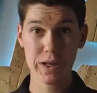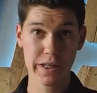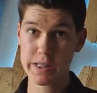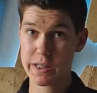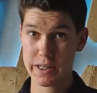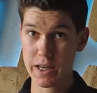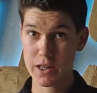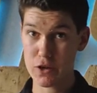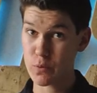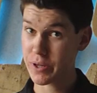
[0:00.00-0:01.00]
Working
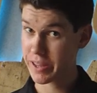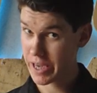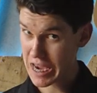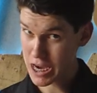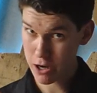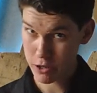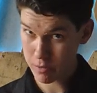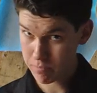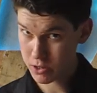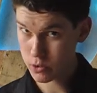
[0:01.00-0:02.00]
together with air
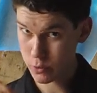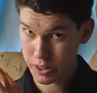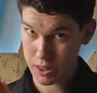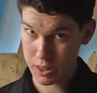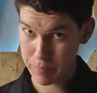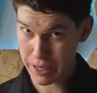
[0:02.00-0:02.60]
in between the